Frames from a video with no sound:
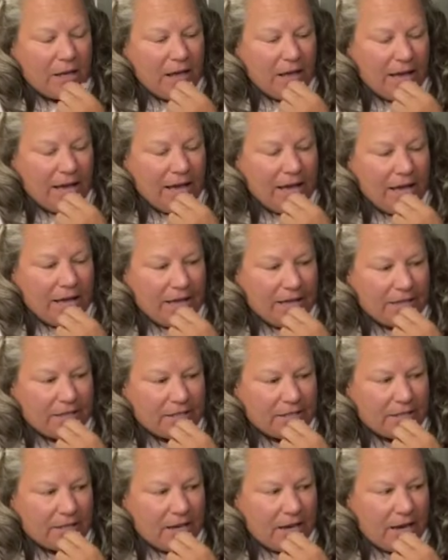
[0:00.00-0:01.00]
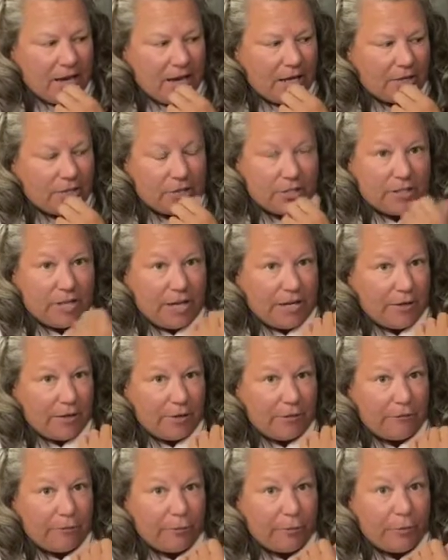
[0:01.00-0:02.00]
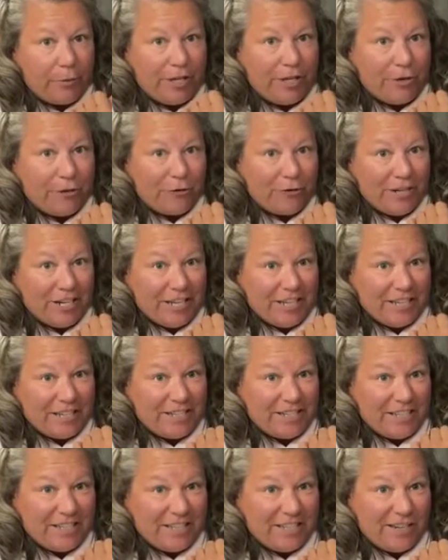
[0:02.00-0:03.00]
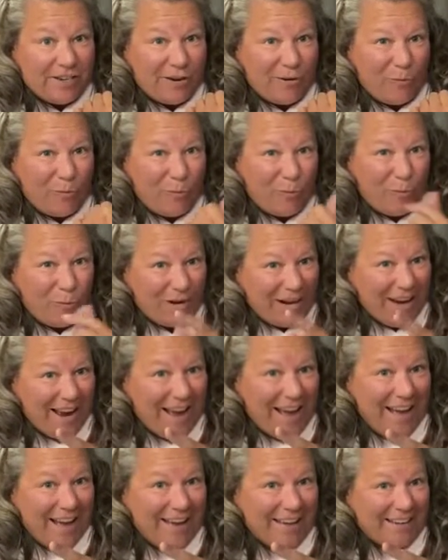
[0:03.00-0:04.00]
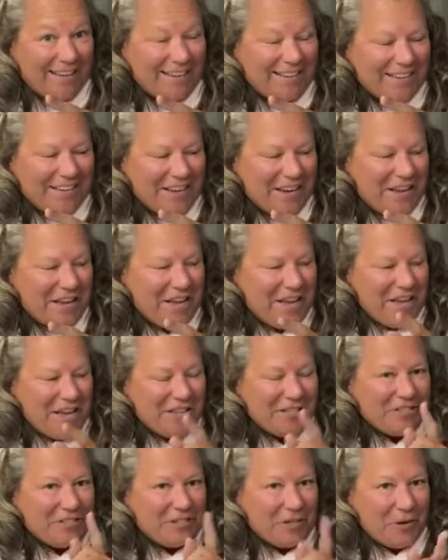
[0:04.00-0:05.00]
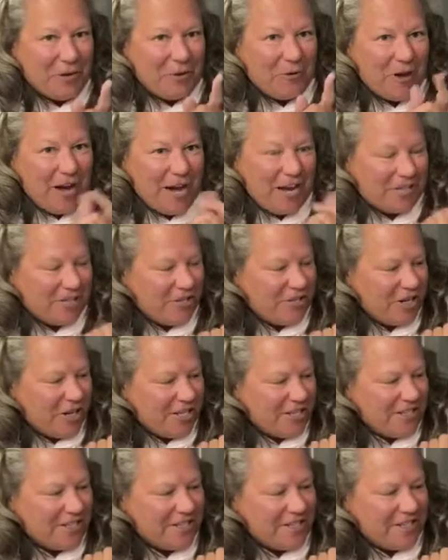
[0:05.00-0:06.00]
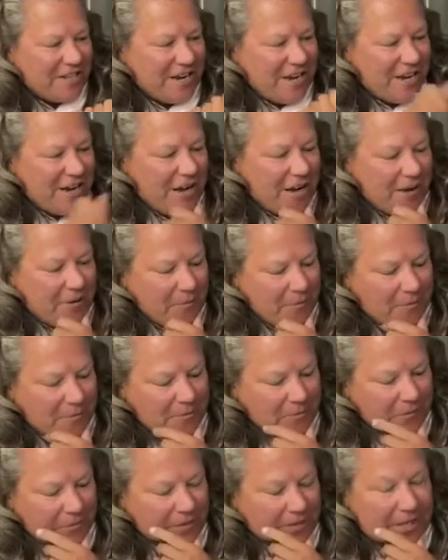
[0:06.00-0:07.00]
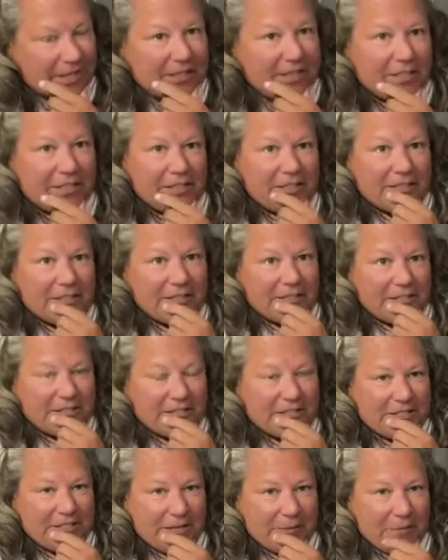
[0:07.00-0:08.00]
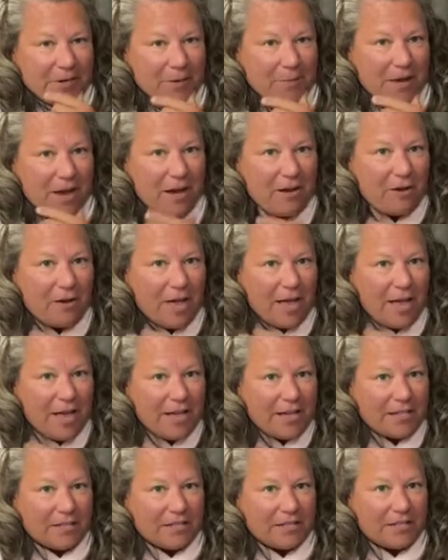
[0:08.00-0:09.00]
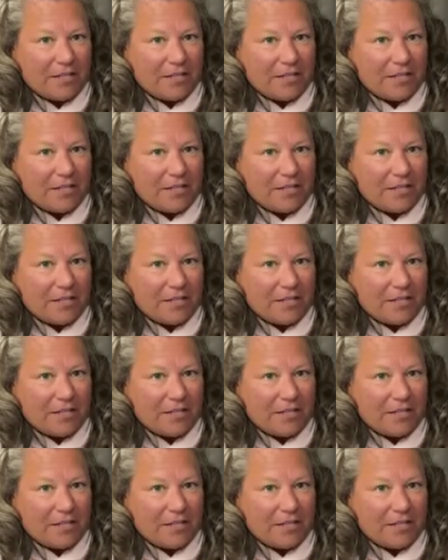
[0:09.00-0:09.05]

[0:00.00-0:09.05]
and just kind of threw the ingredients in here, what I had. So I just let the steam come out, and